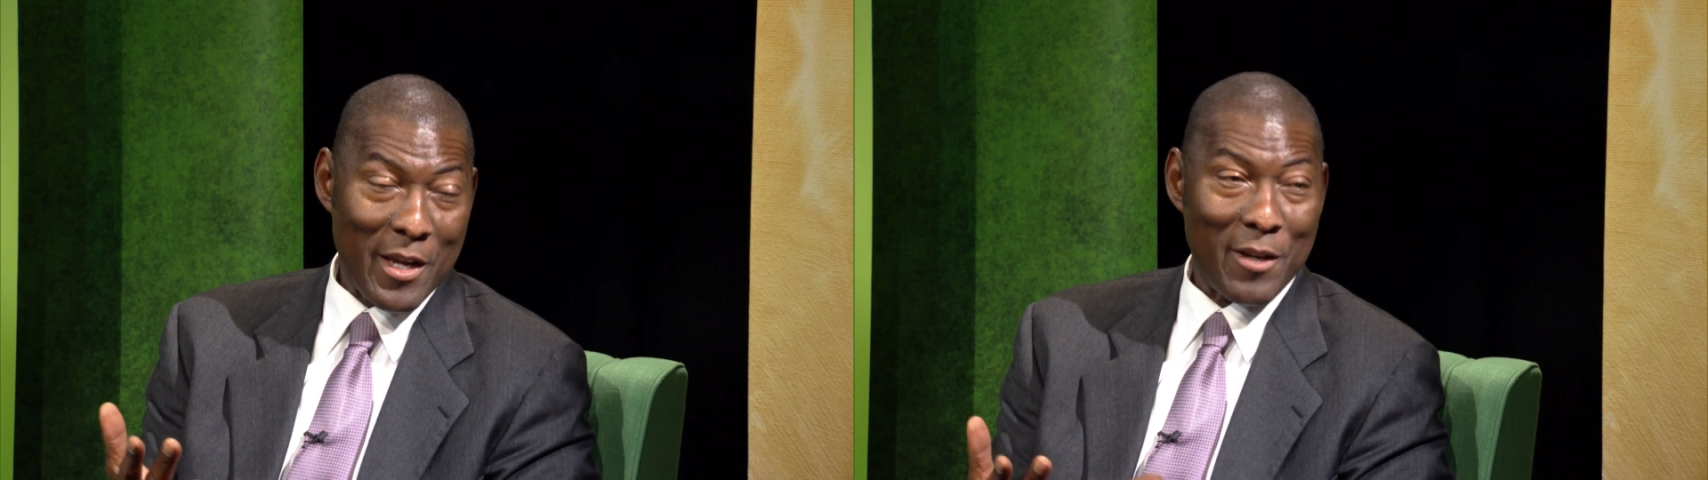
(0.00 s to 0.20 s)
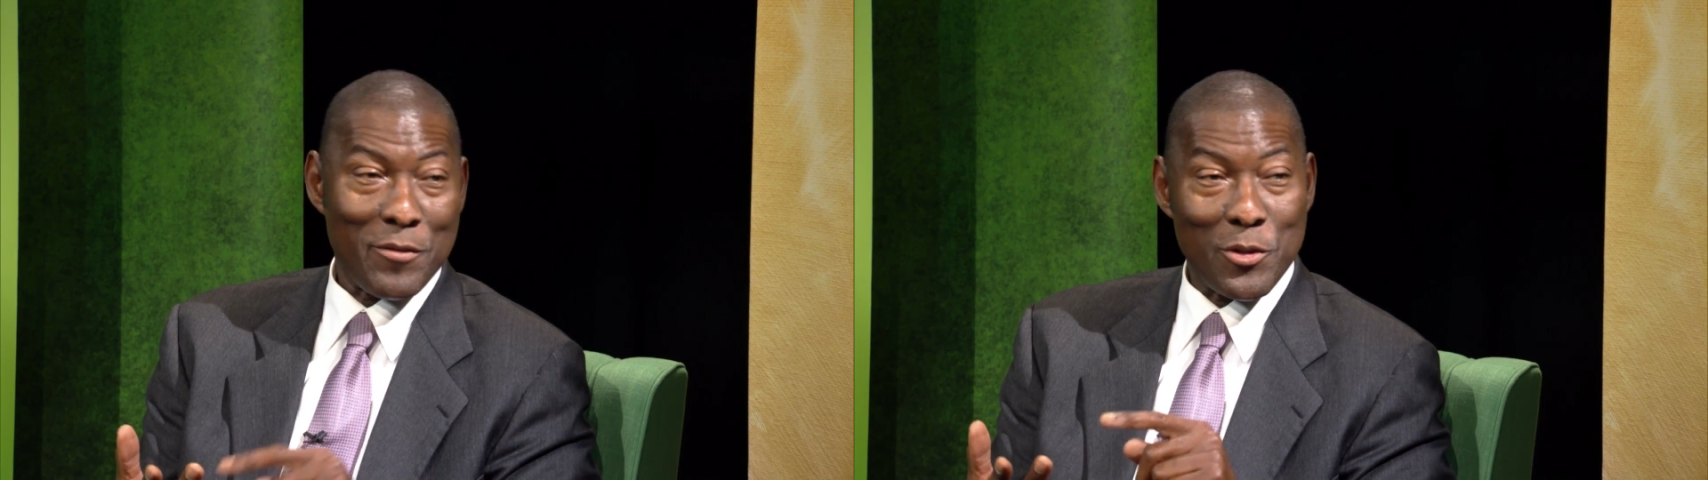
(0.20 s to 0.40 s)

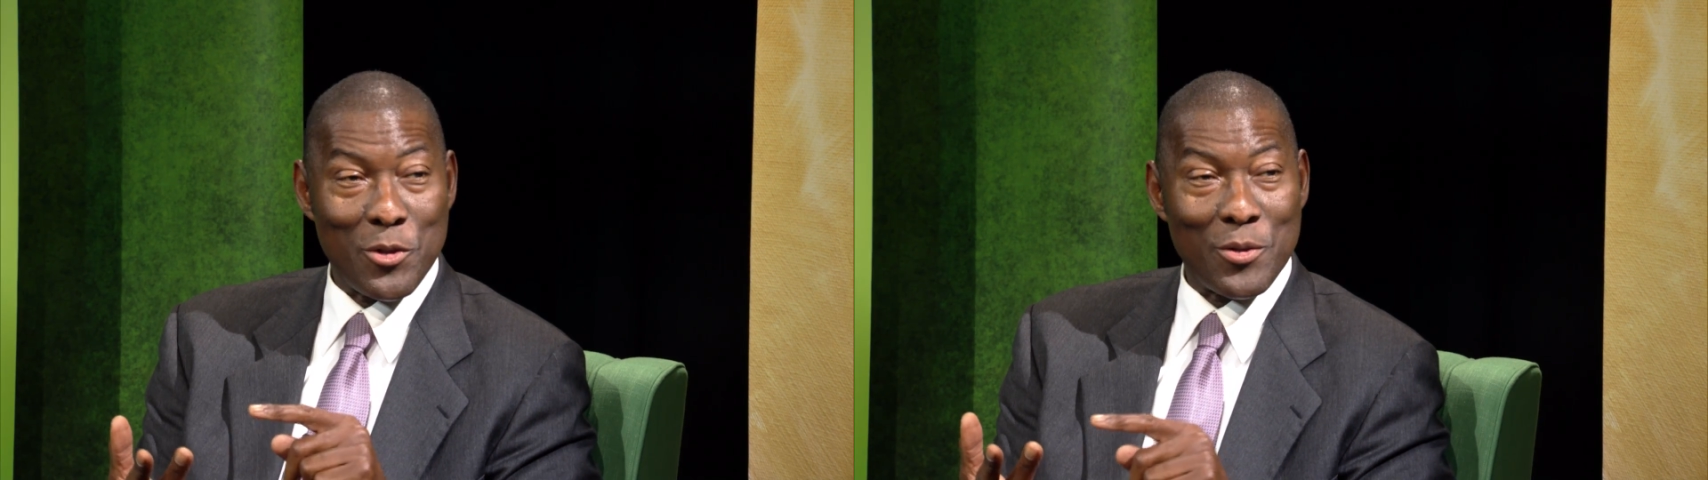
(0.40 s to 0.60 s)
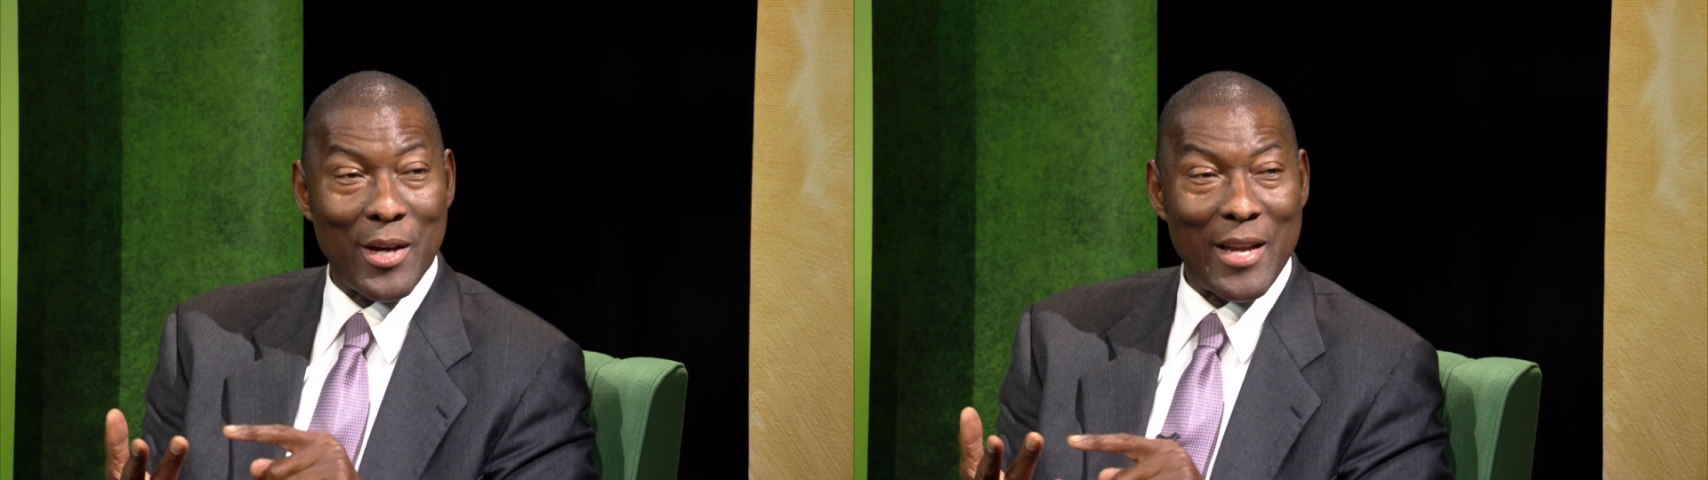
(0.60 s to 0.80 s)
if you
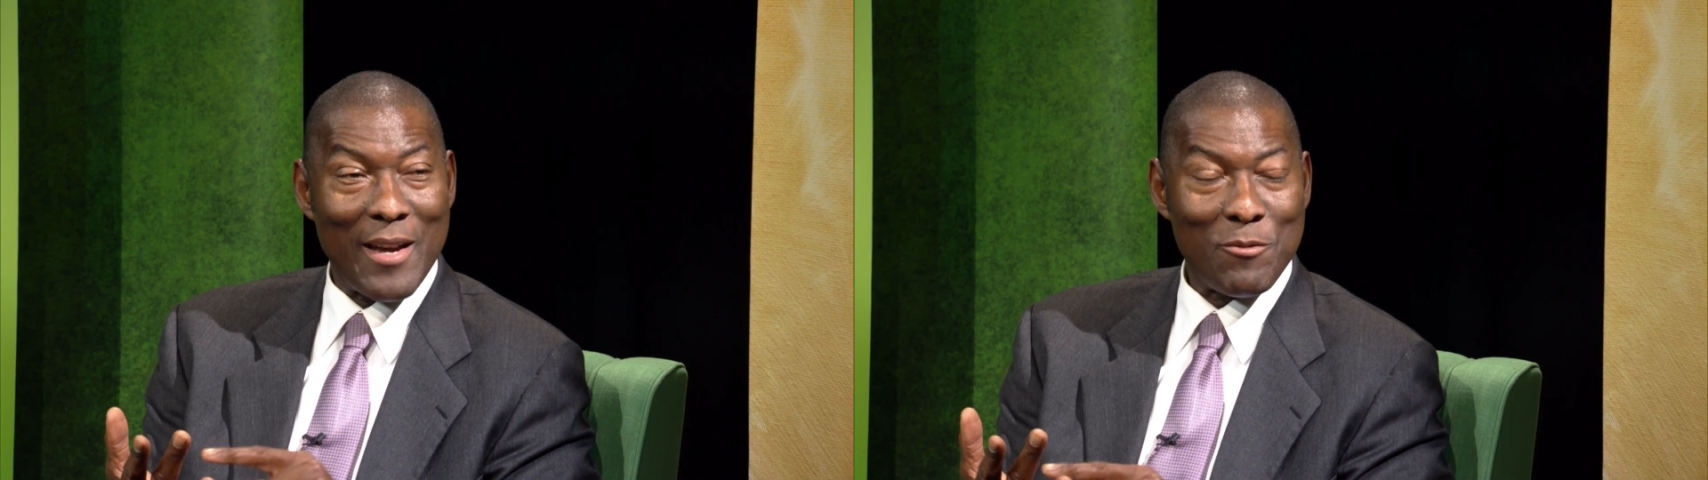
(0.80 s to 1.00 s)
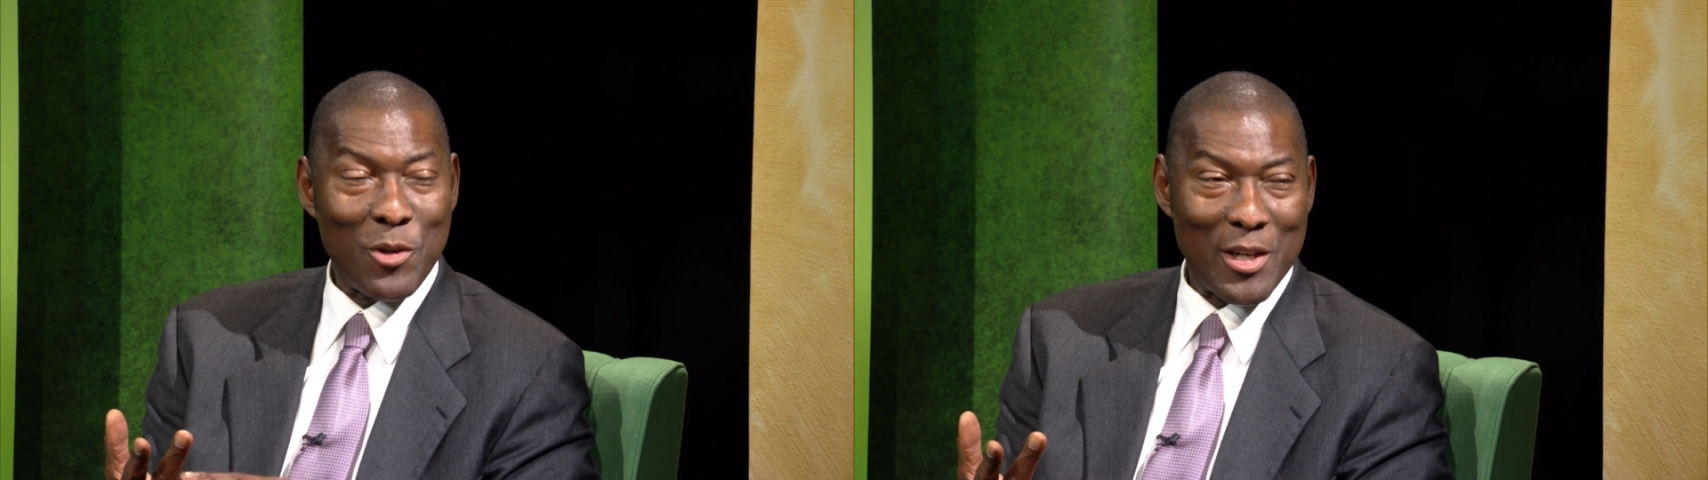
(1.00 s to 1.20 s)
do not
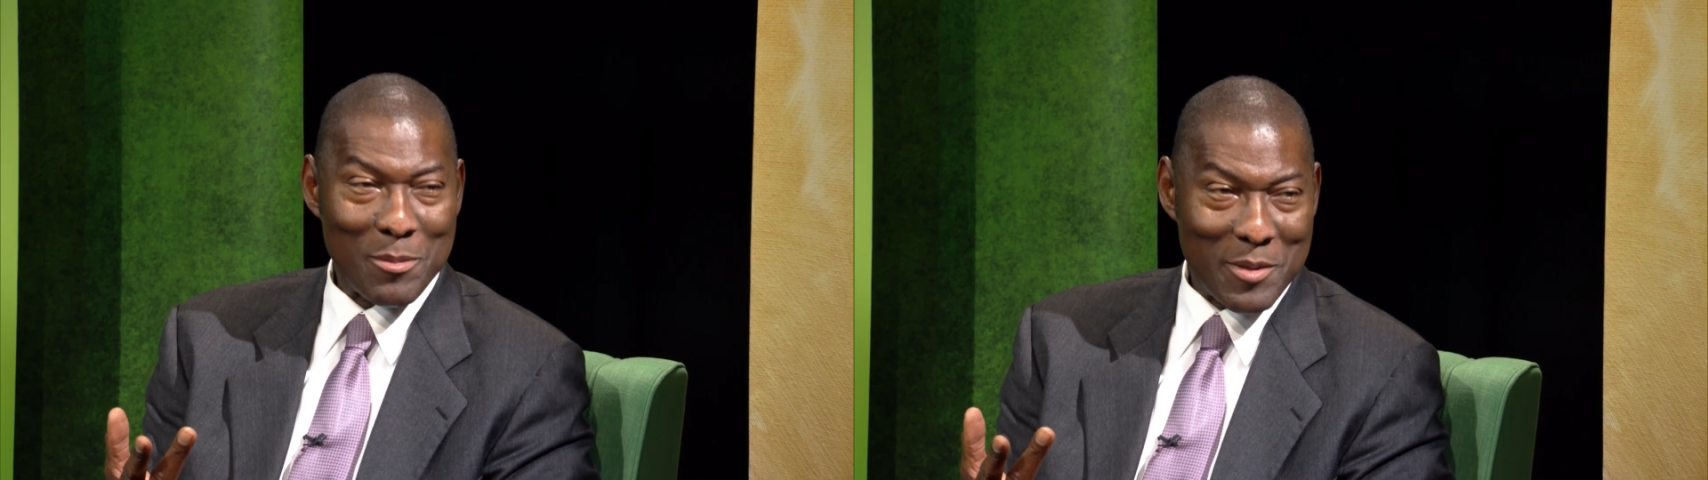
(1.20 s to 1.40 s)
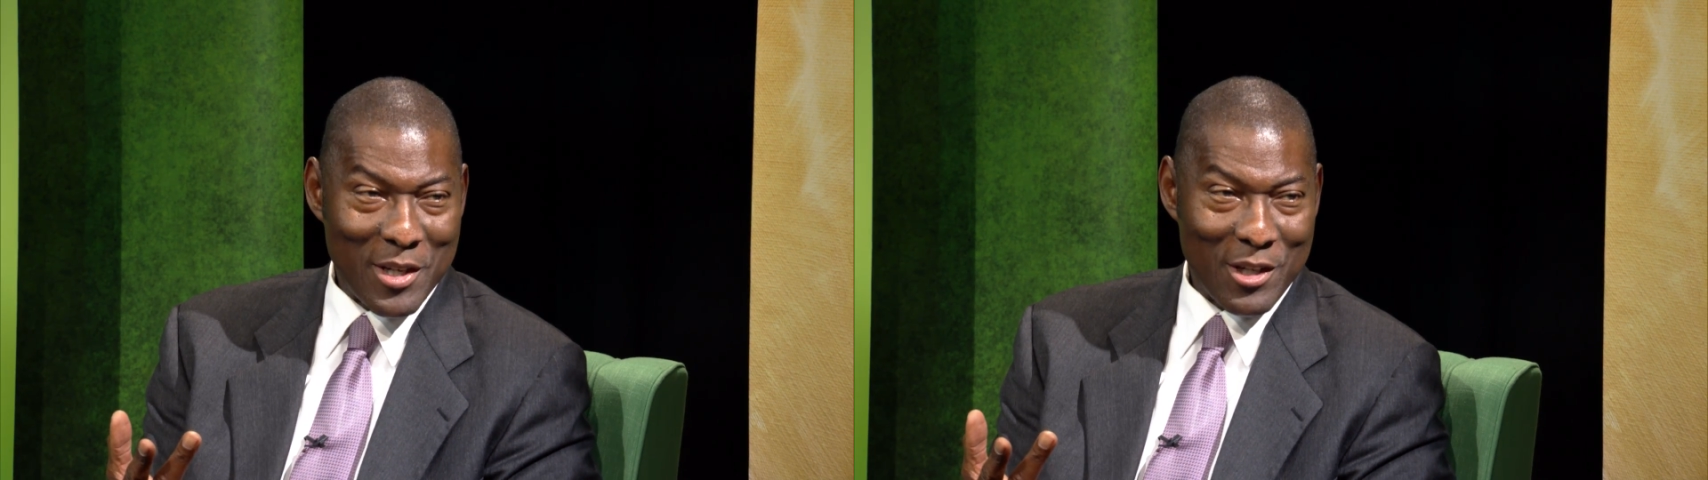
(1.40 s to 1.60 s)
have
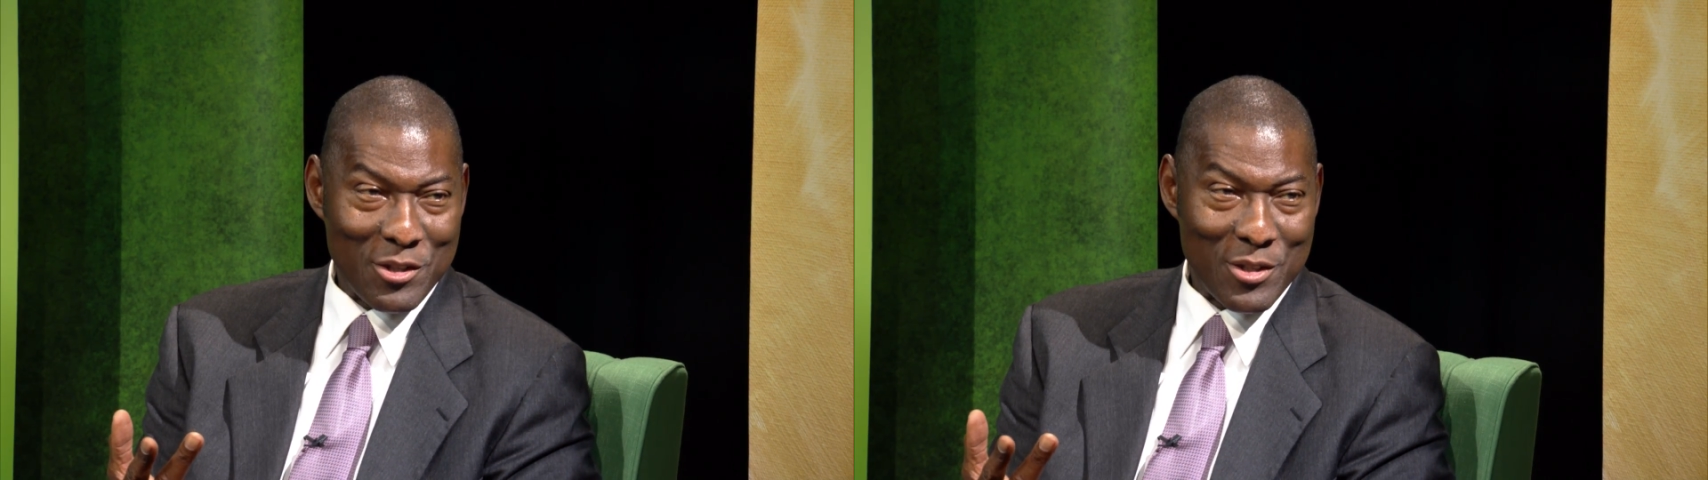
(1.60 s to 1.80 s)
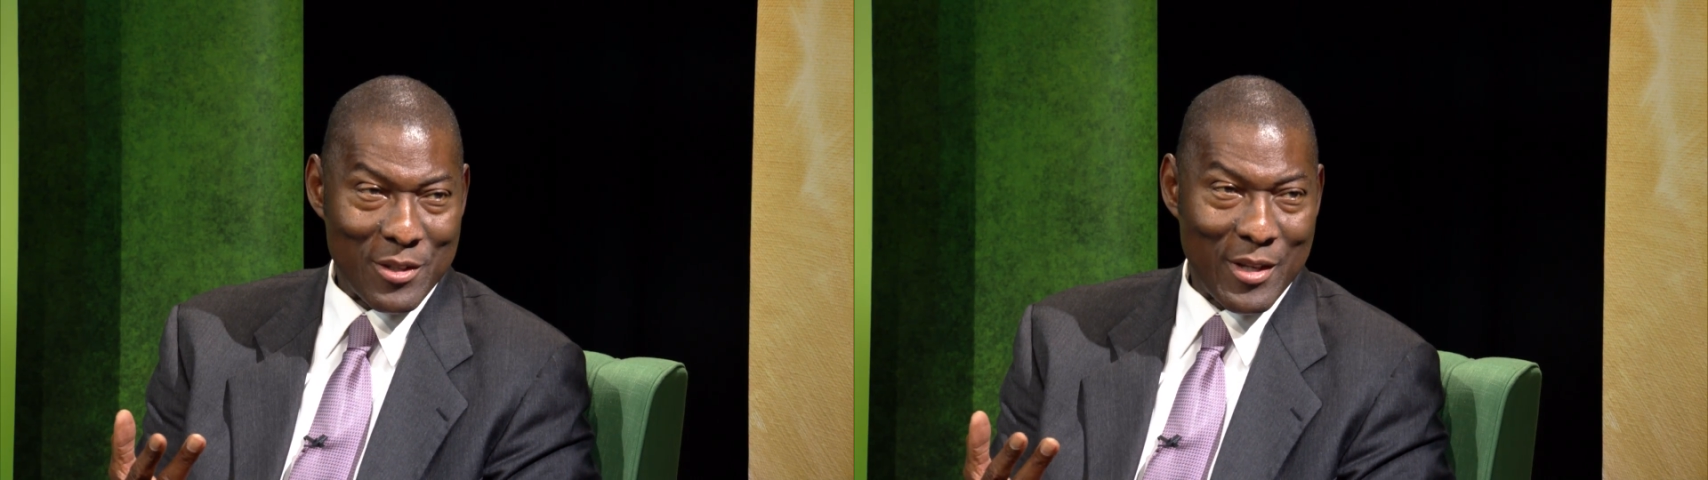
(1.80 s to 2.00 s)

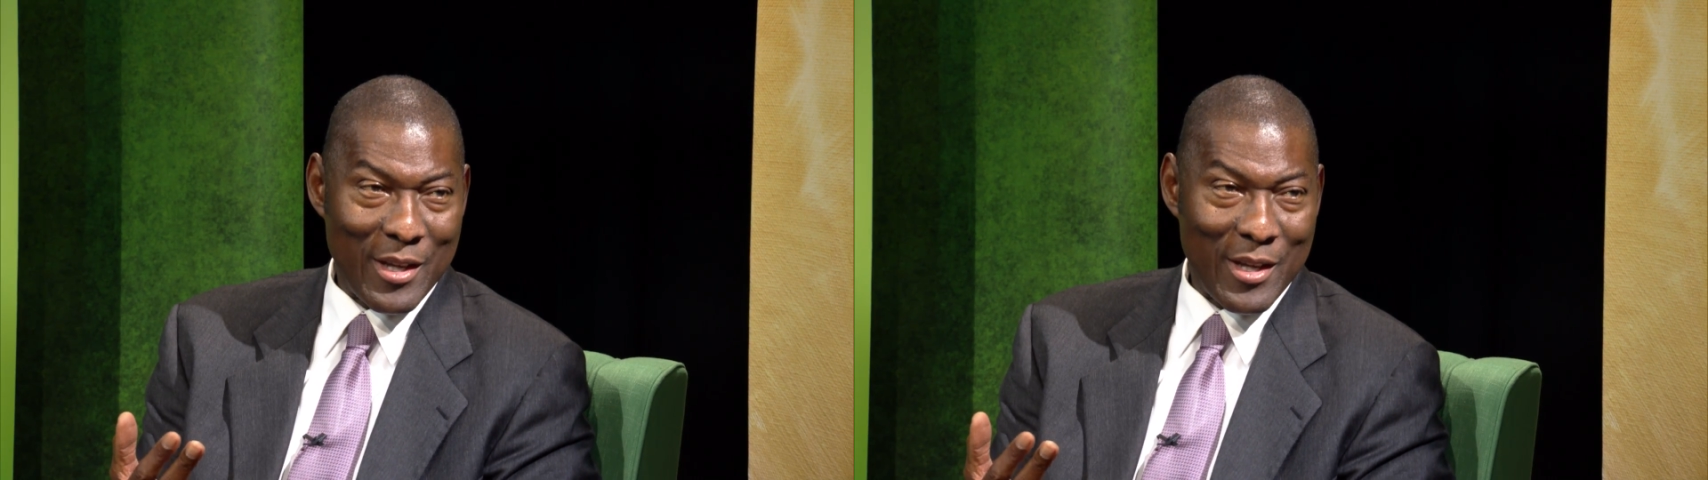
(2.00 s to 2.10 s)
transportation